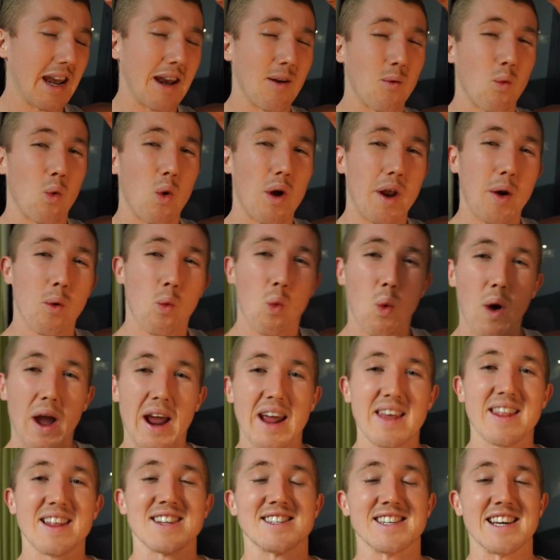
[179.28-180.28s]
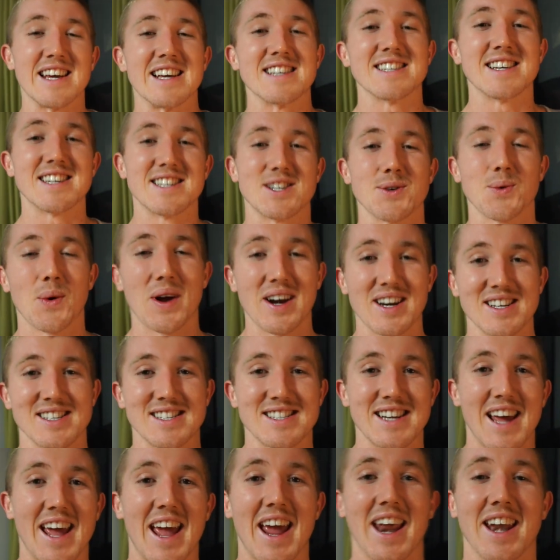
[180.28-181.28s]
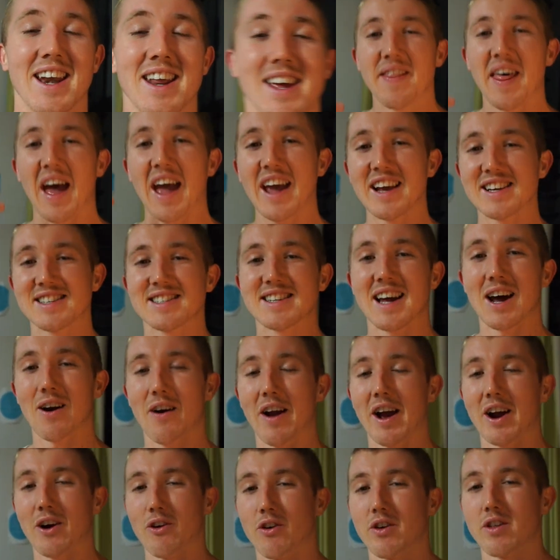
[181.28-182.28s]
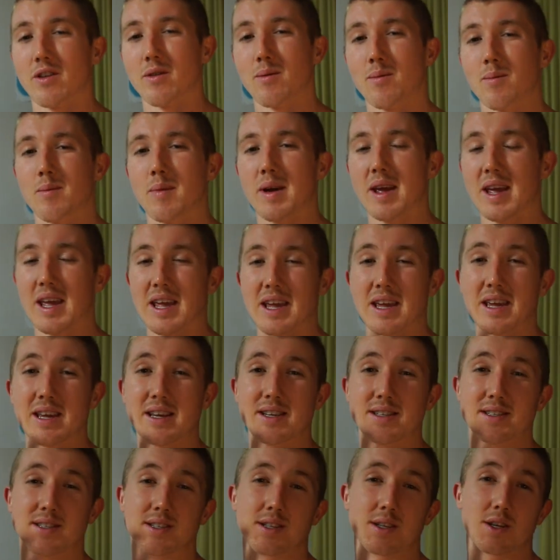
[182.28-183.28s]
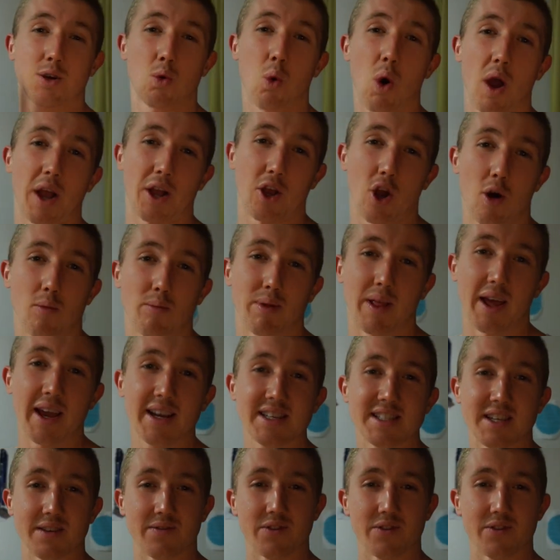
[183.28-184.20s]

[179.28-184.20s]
and in a, in a way that's easy to understand. The A-star algorithm is quite complex